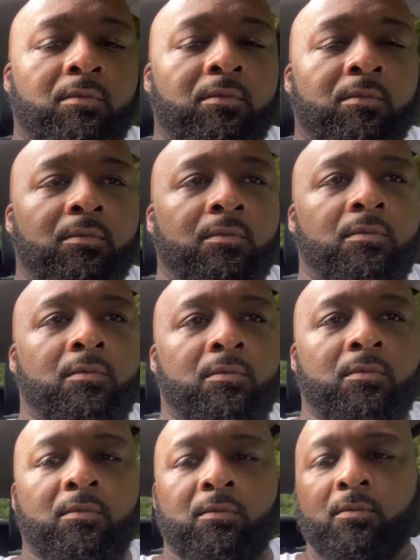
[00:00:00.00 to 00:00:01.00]

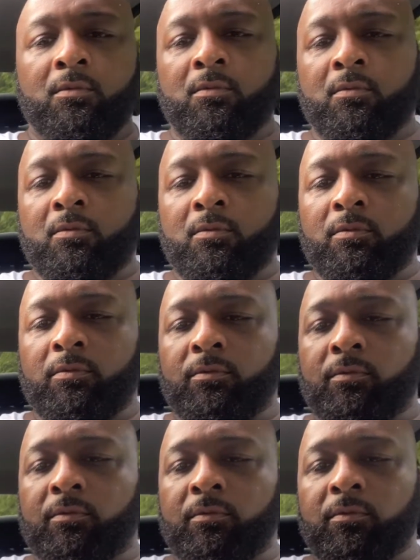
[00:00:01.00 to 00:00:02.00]

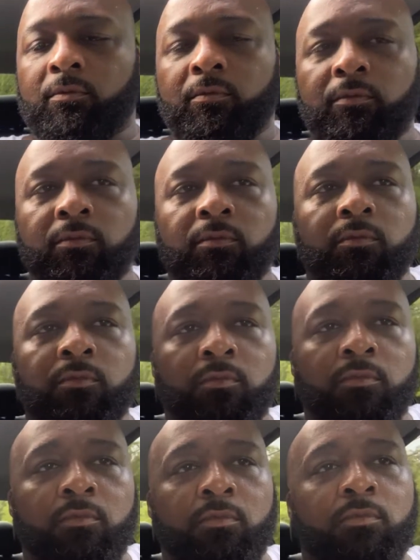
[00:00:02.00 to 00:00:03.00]

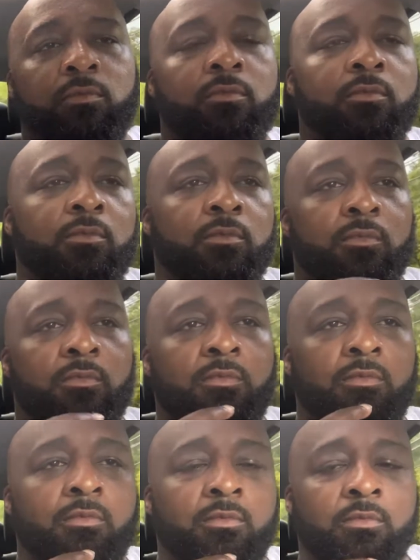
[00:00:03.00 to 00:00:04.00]

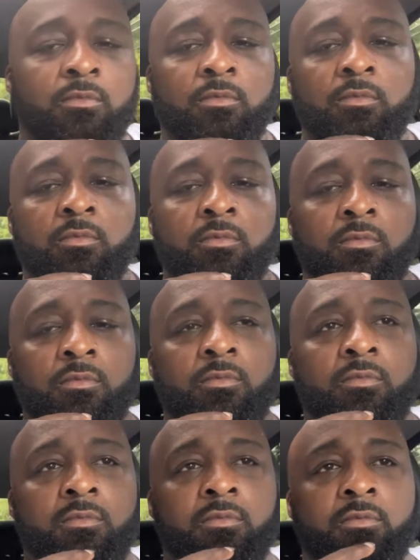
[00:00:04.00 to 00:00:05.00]

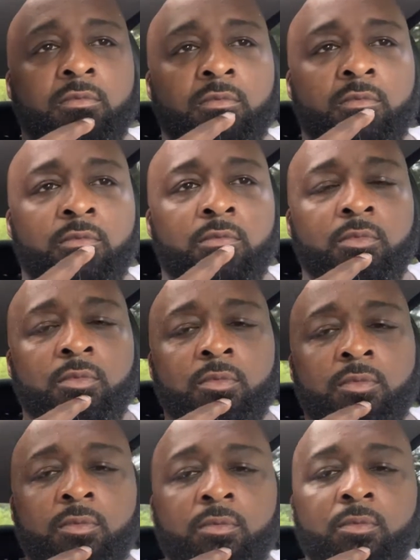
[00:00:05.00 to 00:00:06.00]

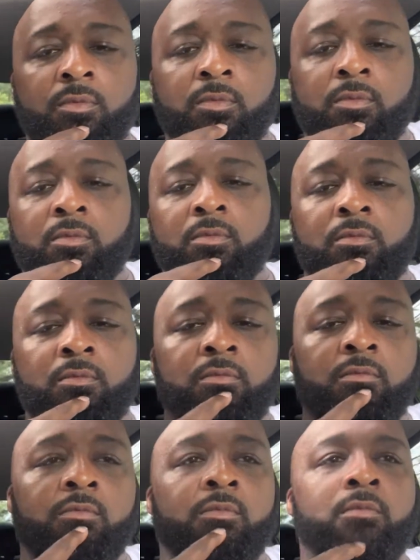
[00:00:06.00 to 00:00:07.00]

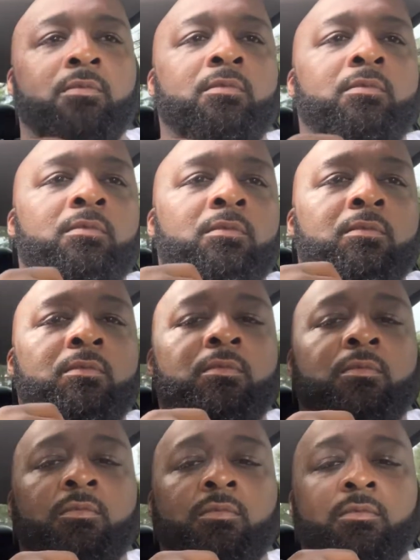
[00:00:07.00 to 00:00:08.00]
[no speech]